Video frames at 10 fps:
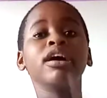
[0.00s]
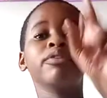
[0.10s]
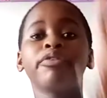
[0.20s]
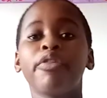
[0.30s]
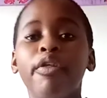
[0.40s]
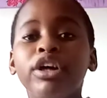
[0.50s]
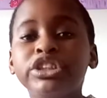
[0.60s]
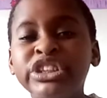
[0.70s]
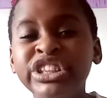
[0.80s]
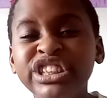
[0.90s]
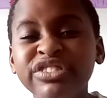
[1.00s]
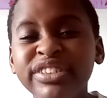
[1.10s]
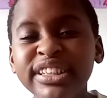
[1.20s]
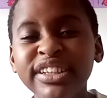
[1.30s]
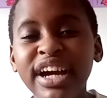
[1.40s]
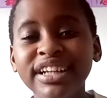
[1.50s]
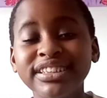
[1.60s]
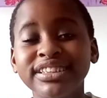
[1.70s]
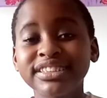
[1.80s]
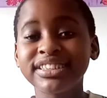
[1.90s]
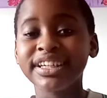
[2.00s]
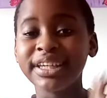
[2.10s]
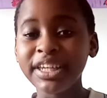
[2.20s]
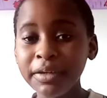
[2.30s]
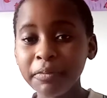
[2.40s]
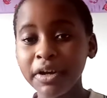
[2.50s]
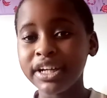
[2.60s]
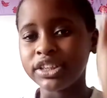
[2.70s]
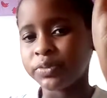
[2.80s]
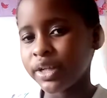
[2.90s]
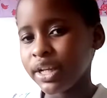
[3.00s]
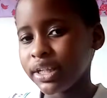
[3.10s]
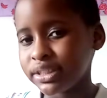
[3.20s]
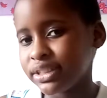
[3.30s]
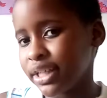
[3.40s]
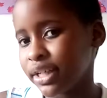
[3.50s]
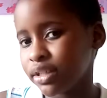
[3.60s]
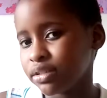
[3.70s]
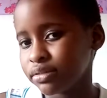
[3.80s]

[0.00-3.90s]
For those YouTube video ideas, the key word is realistic,